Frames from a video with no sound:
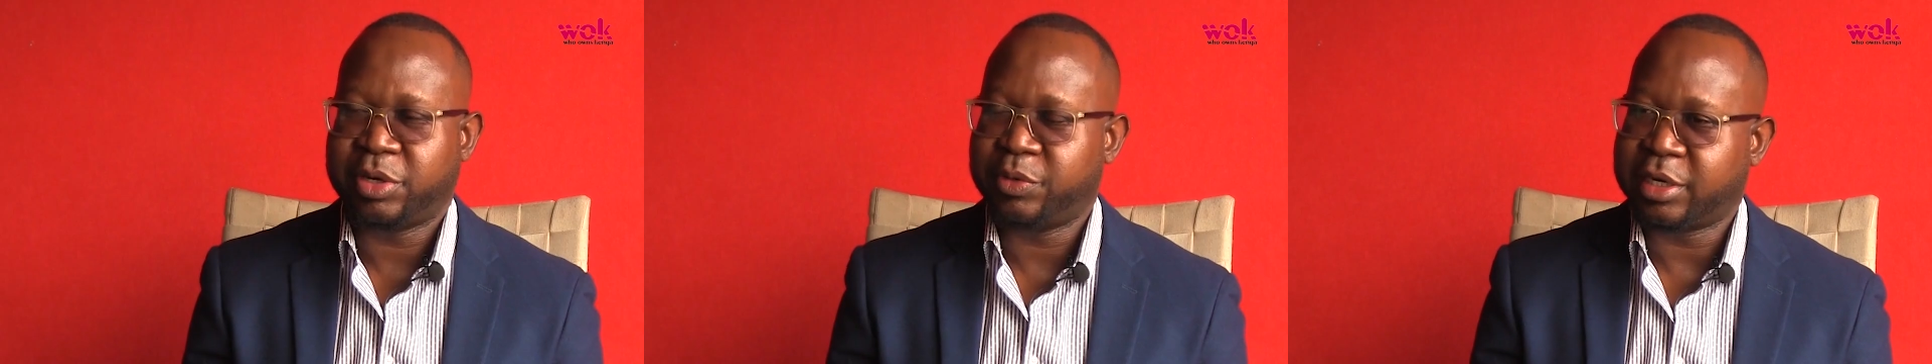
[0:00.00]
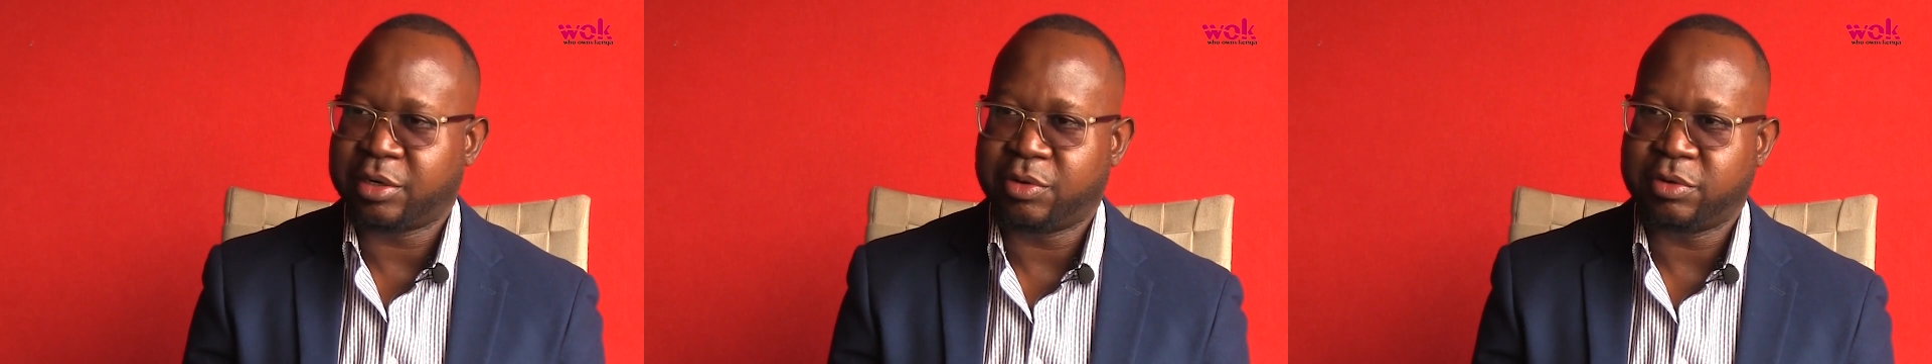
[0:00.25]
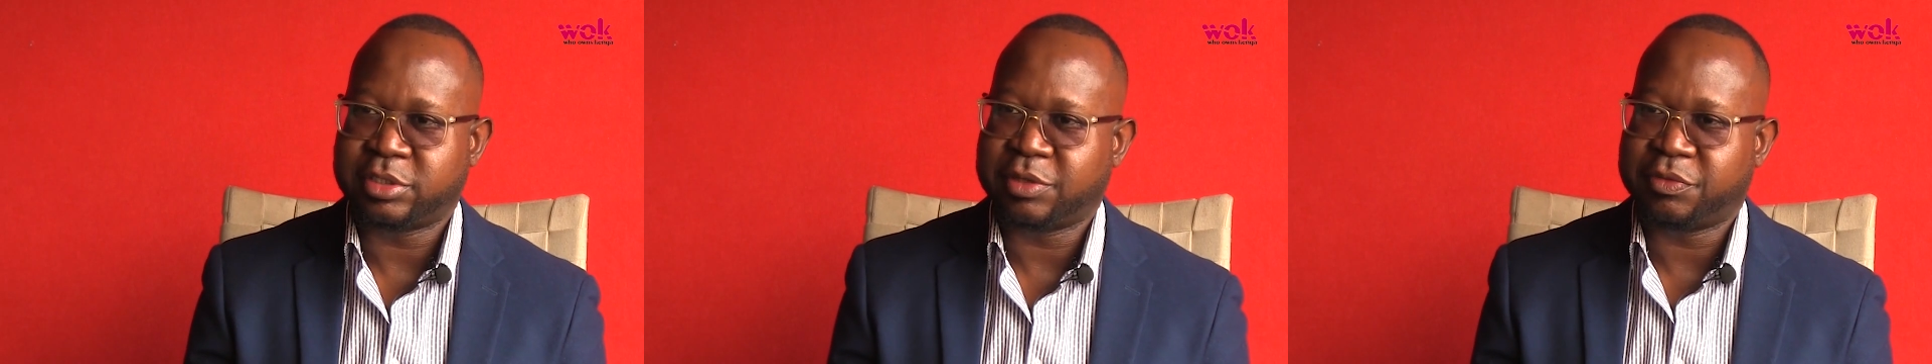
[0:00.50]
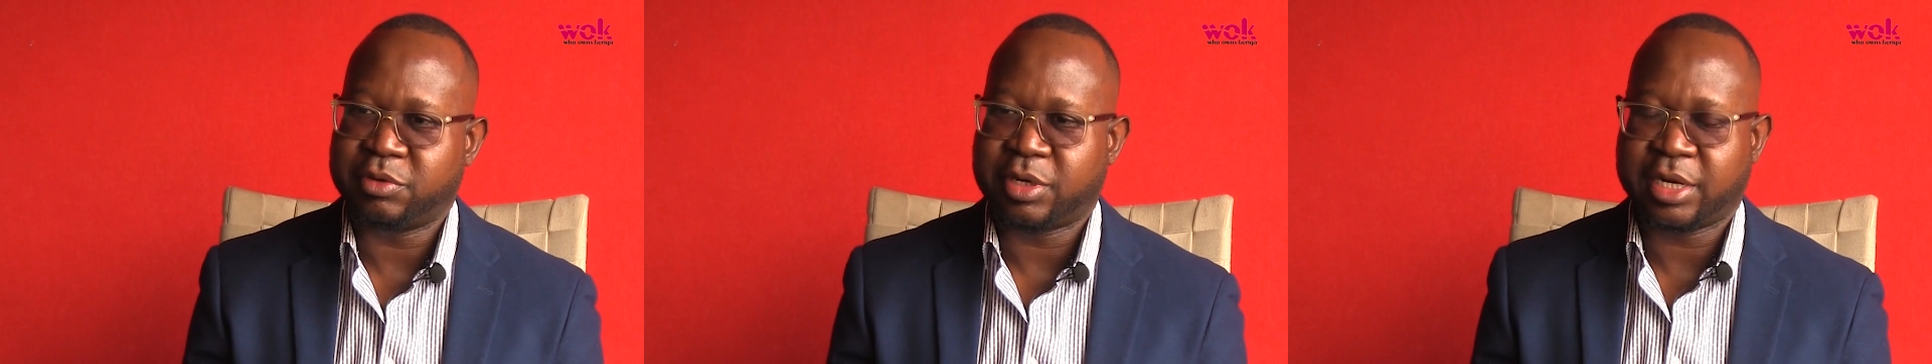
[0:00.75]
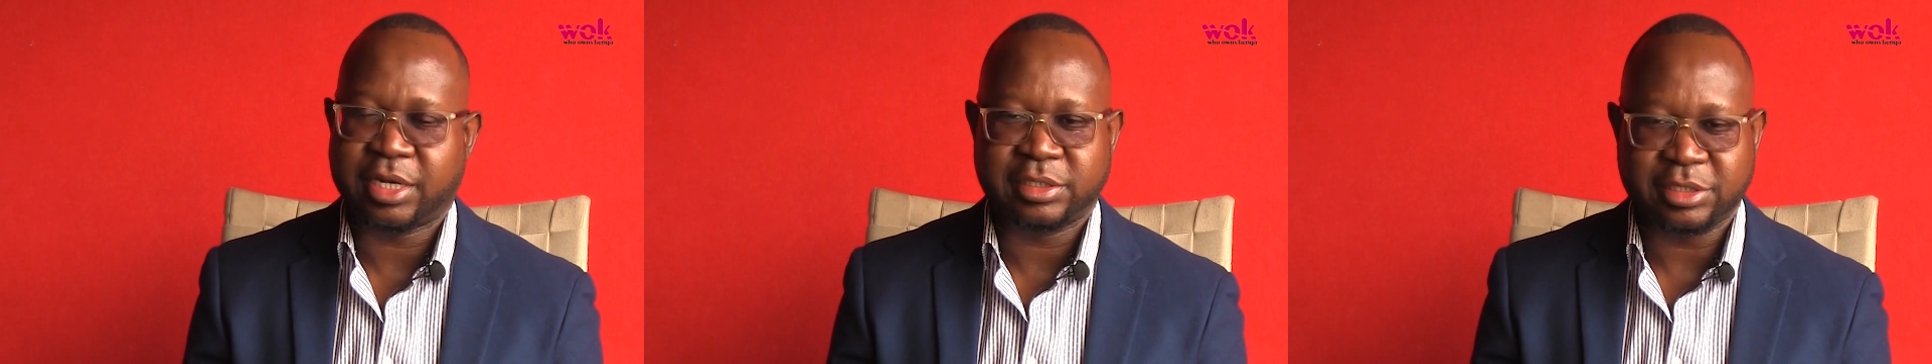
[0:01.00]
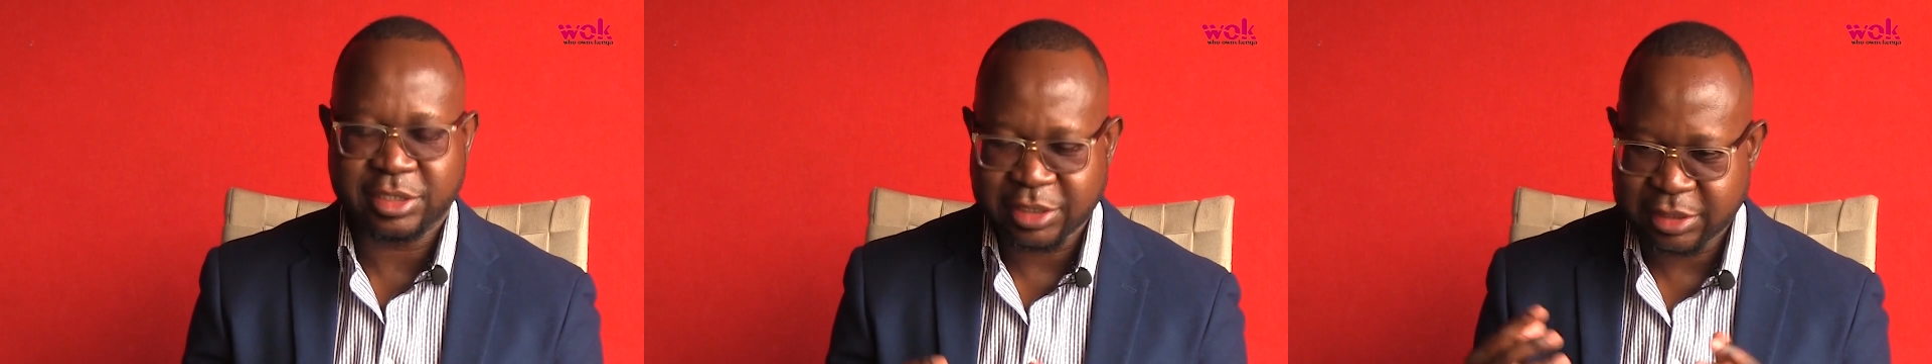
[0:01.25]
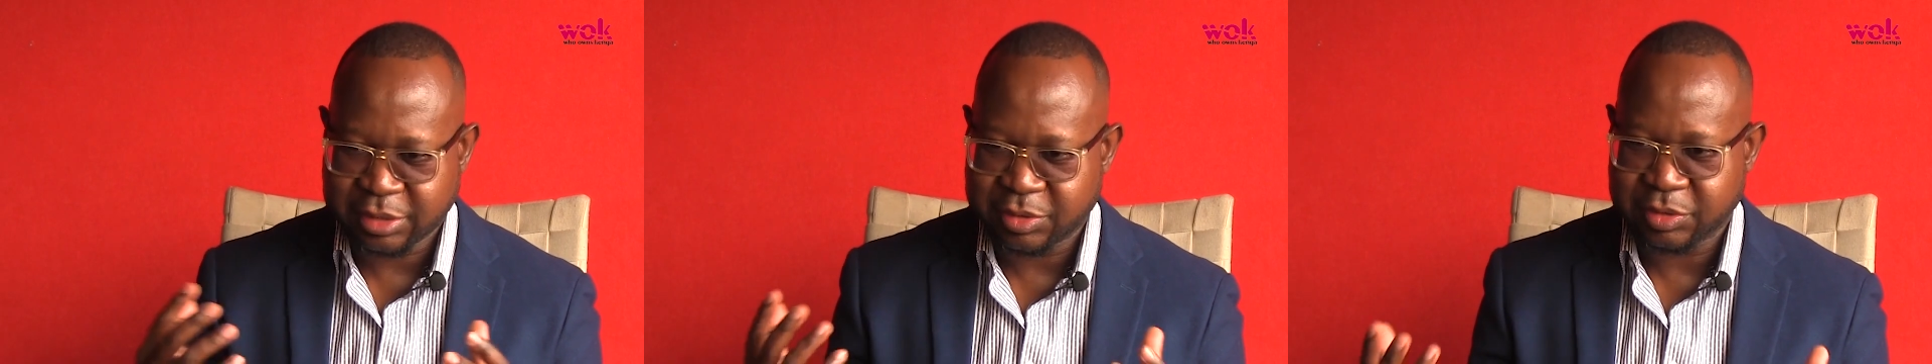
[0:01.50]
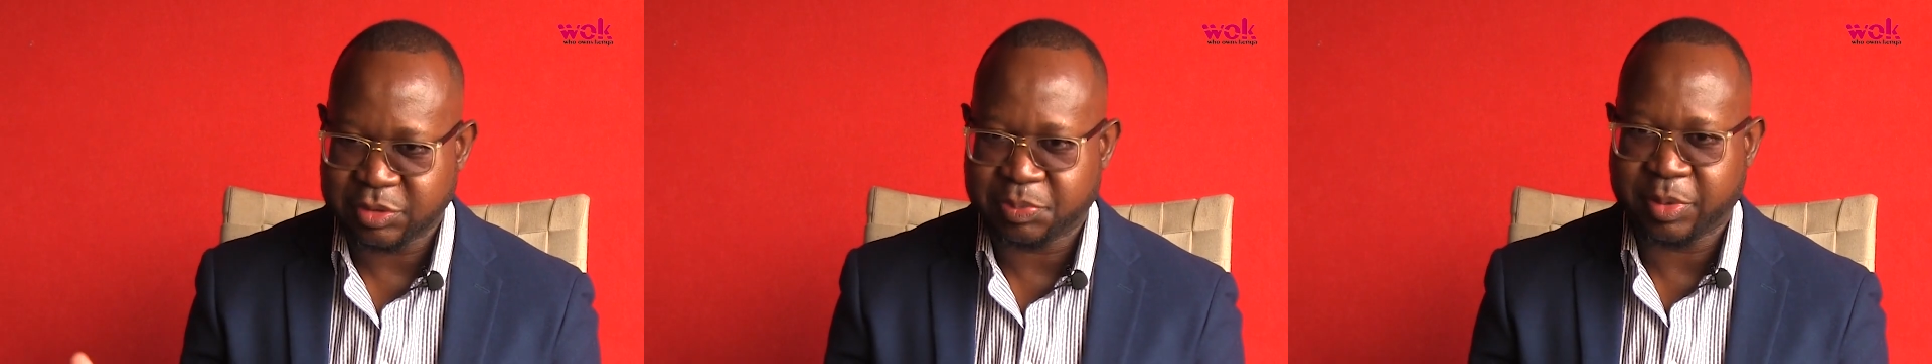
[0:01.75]
we can host a few clients and just
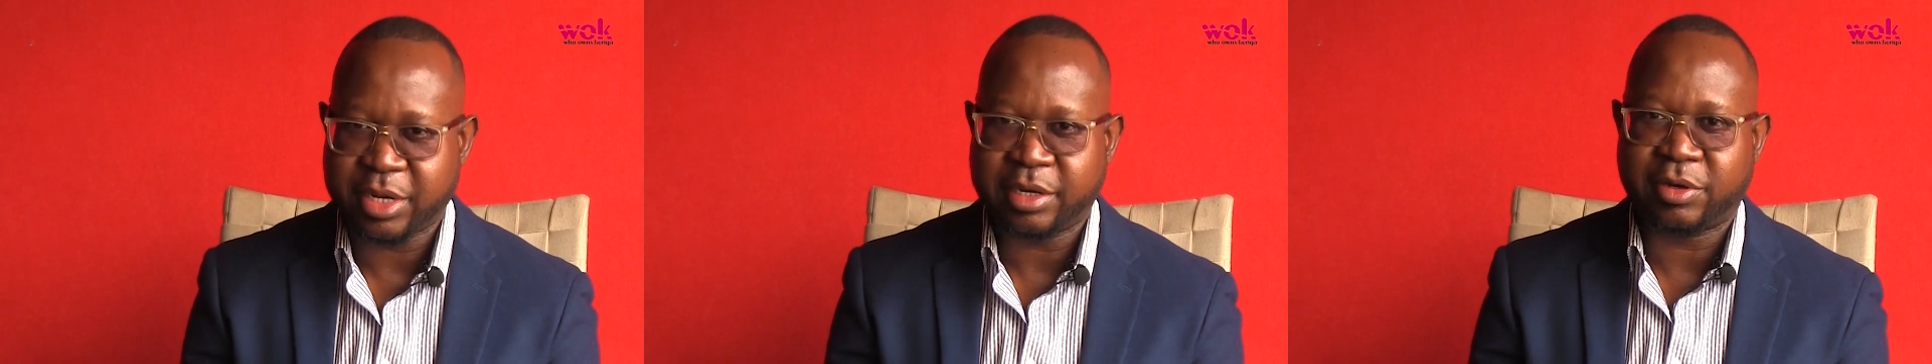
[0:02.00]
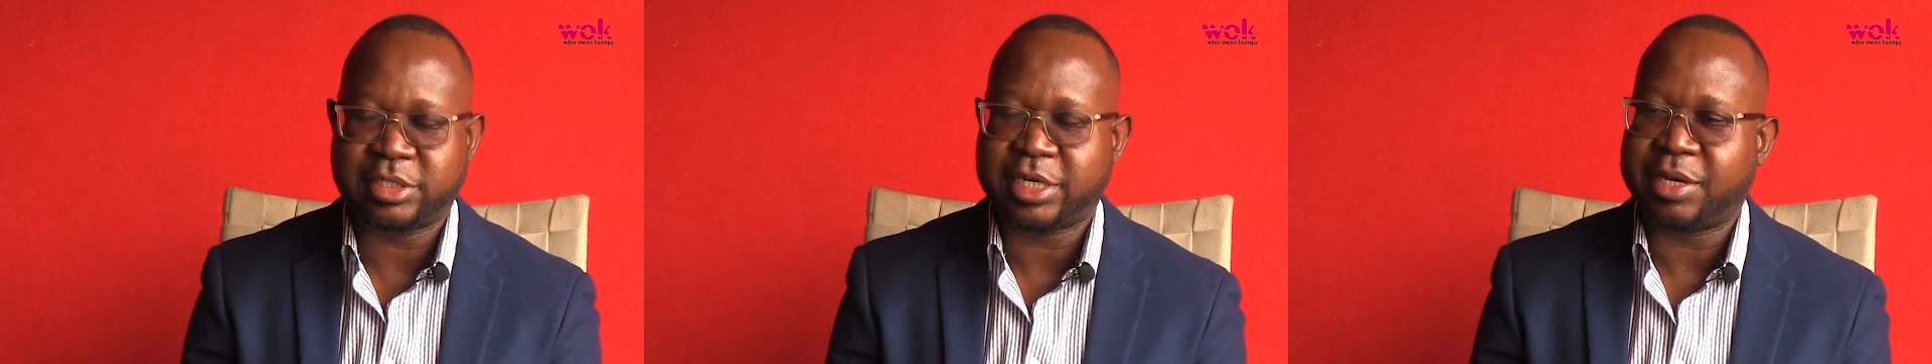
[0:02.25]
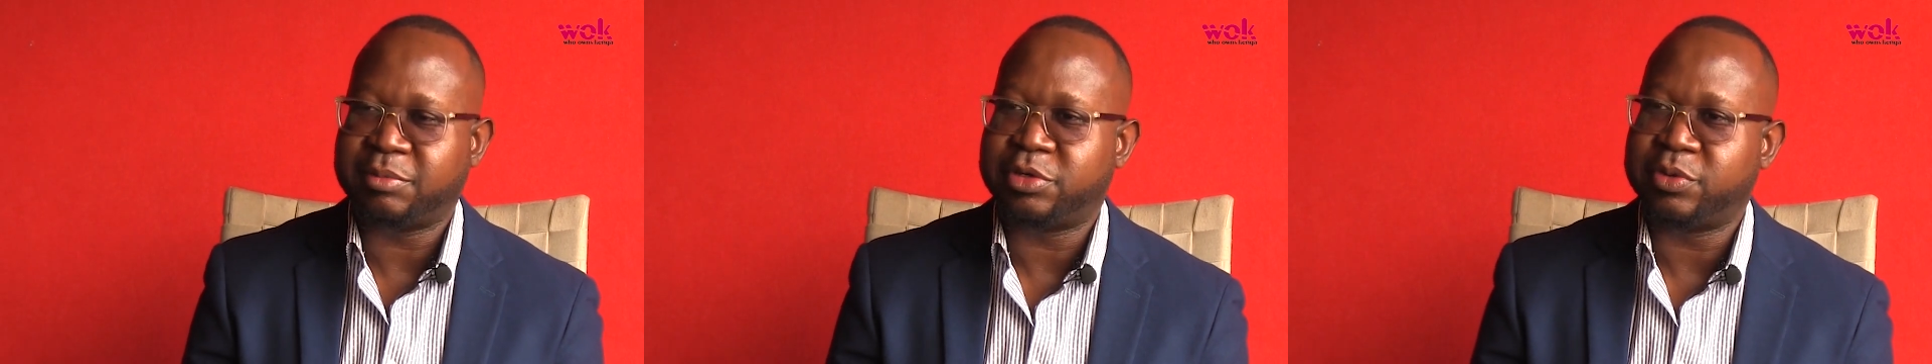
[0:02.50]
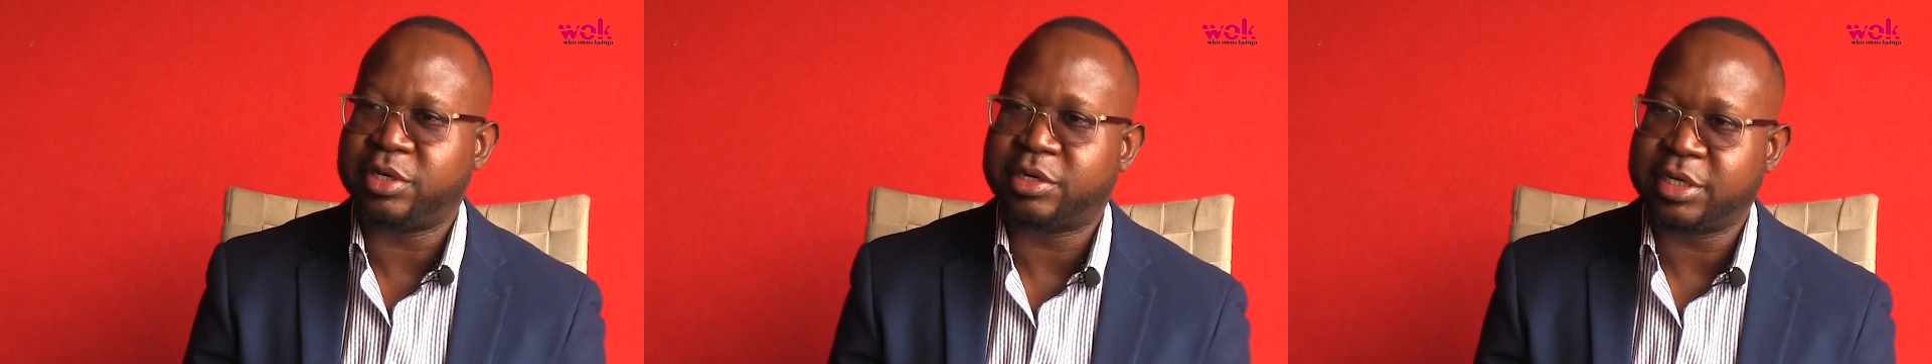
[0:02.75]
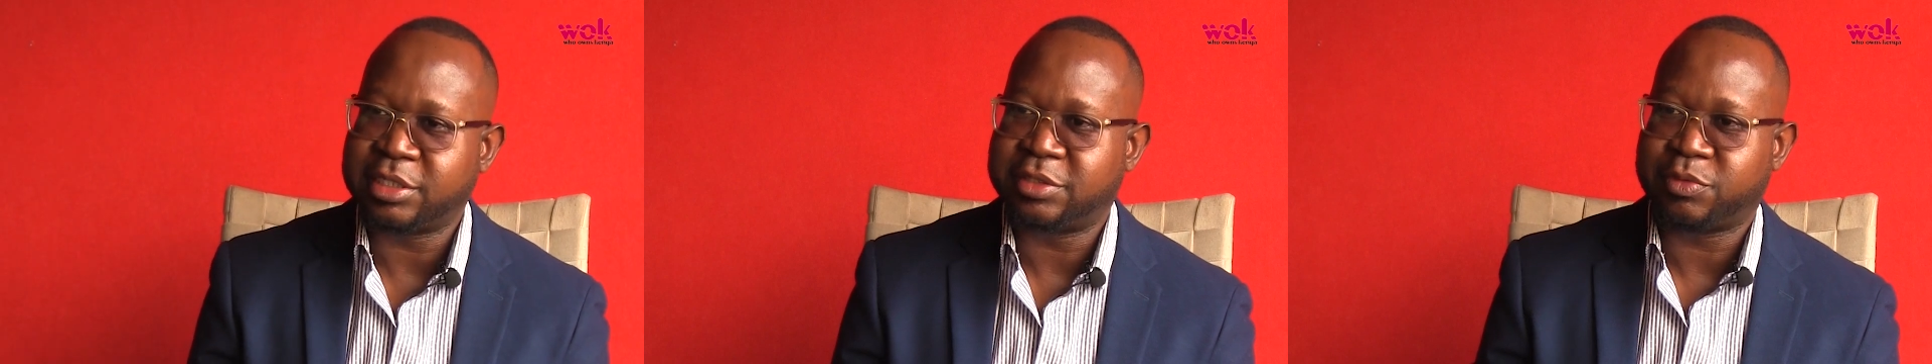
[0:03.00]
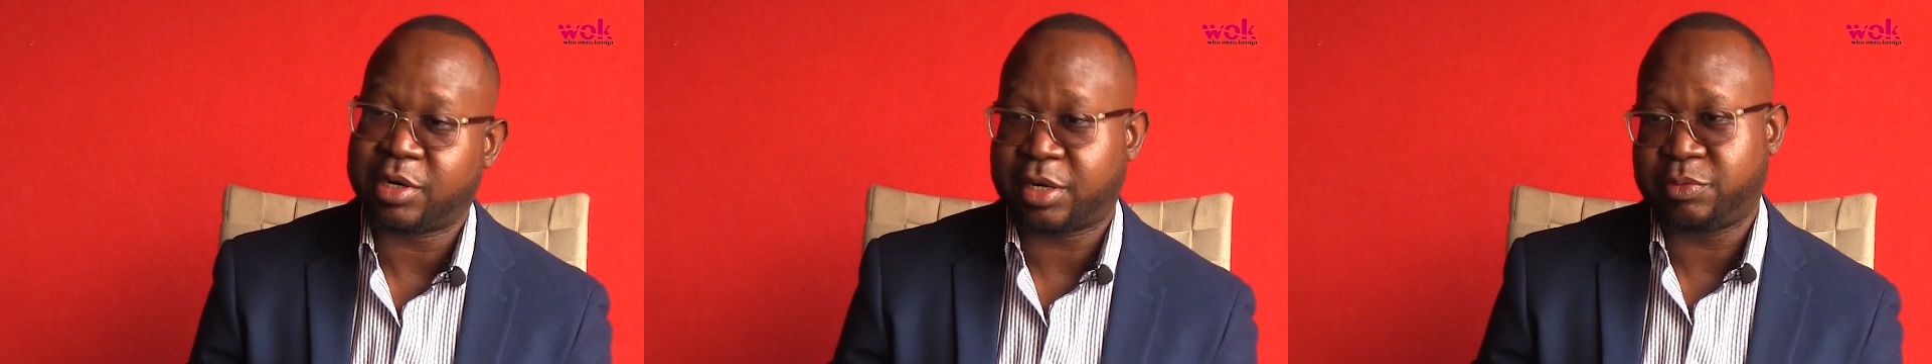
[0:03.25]
spend our time doing creative work,